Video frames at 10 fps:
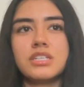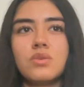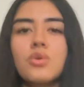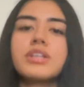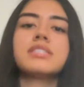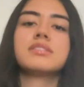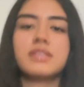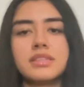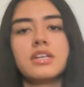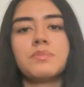or
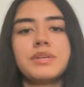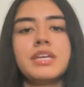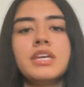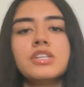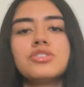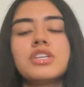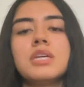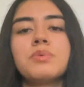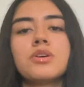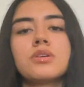insulin therapy to
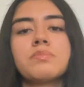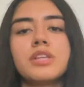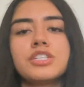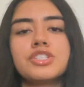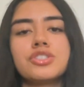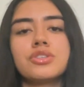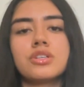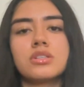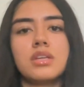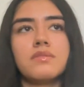keep her blood
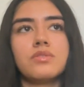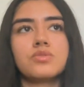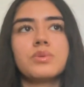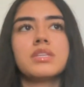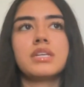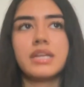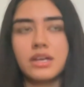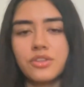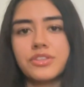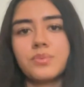sugar levels within a
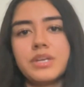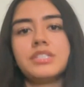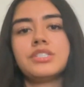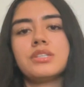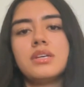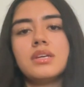healthy range,